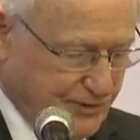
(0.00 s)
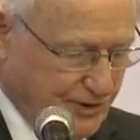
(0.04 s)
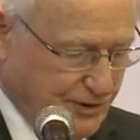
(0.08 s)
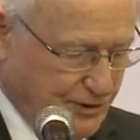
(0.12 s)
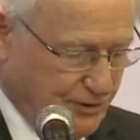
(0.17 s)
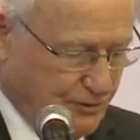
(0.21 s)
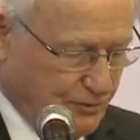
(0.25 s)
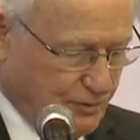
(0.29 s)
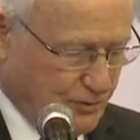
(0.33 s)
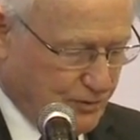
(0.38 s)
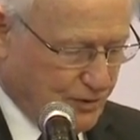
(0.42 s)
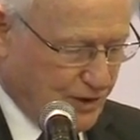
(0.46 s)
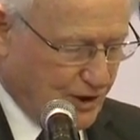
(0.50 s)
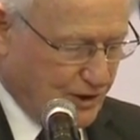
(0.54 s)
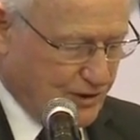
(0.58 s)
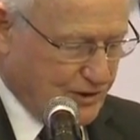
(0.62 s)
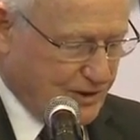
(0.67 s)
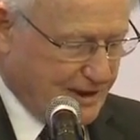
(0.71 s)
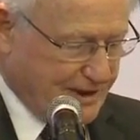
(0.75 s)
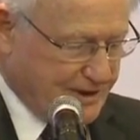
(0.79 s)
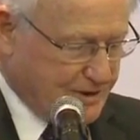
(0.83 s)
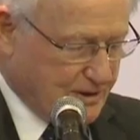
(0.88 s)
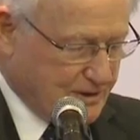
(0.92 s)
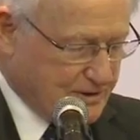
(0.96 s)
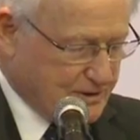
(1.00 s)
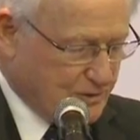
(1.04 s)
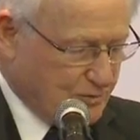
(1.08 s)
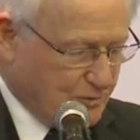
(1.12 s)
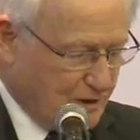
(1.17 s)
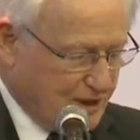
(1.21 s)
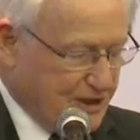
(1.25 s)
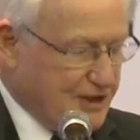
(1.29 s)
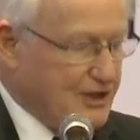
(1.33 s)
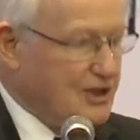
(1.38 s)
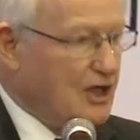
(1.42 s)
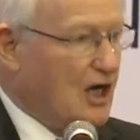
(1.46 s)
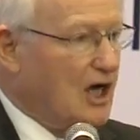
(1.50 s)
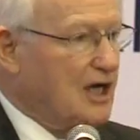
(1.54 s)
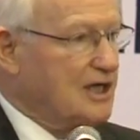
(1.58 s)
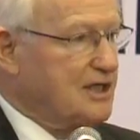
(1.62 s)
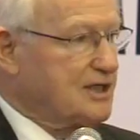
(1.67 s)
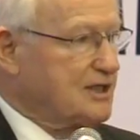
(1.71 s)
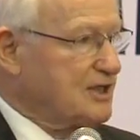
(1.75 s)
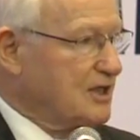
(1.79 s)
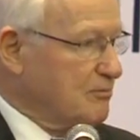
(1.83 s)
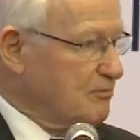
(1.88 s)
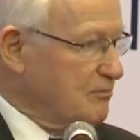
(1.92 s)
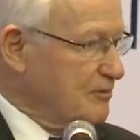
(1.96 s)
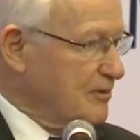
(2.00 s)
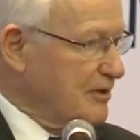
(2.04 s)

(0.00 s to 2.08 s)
You all know that Dr. Wanchai is not